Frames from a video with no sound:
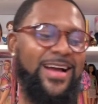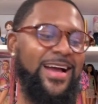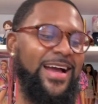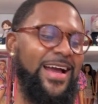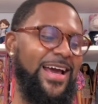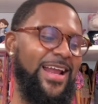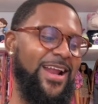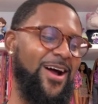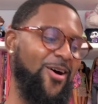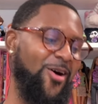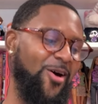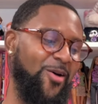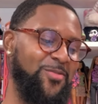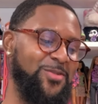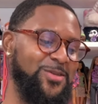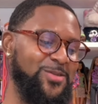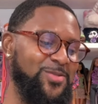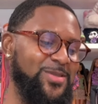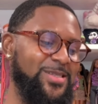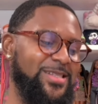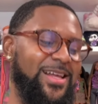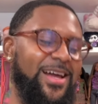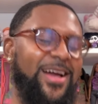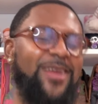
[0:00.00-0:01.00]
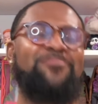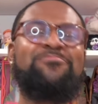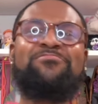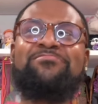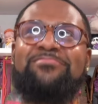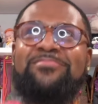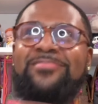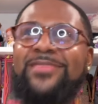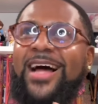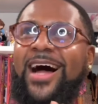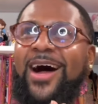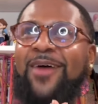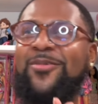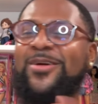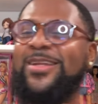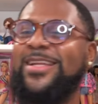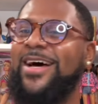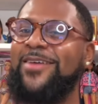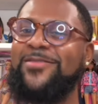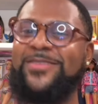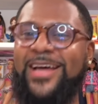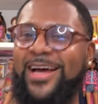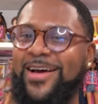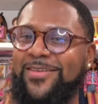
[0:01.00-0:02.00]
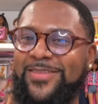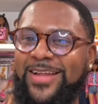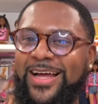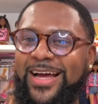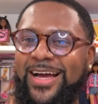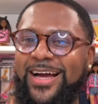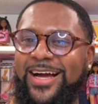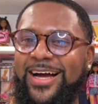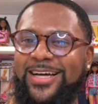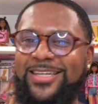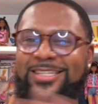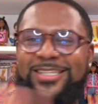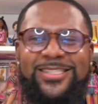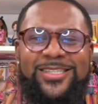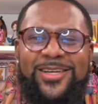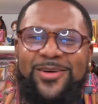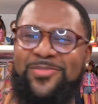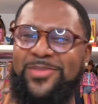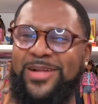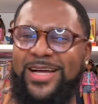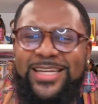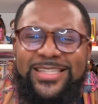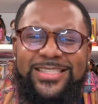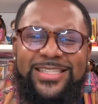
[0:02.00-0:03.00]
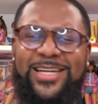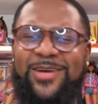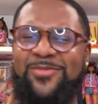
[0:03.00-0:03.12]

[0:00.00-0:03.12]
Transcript: and I always was like, mm, I would love to have like just a ablation.